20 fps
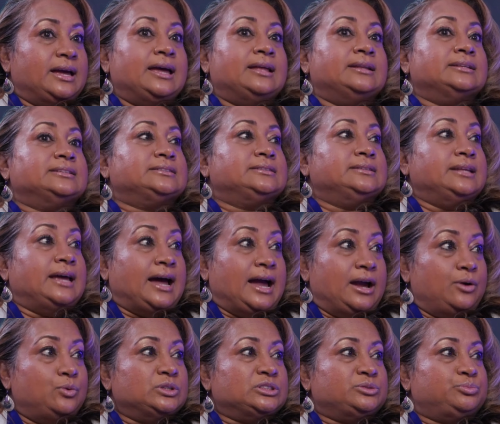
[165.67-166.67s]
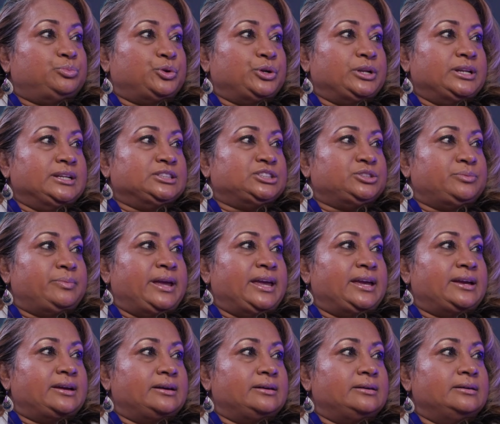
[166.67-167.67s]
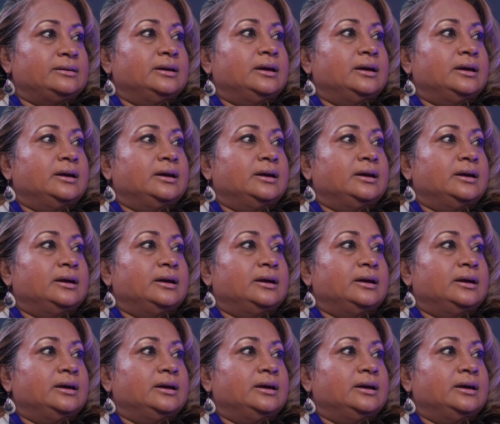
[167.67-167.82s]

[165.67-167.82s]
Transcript: and I was born in Jamaica.